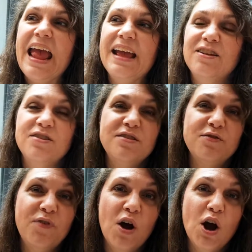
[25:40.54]
into
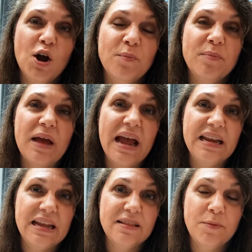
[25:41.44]
this farm
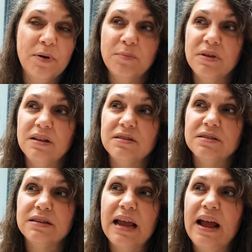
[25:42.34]
and get the pumpkins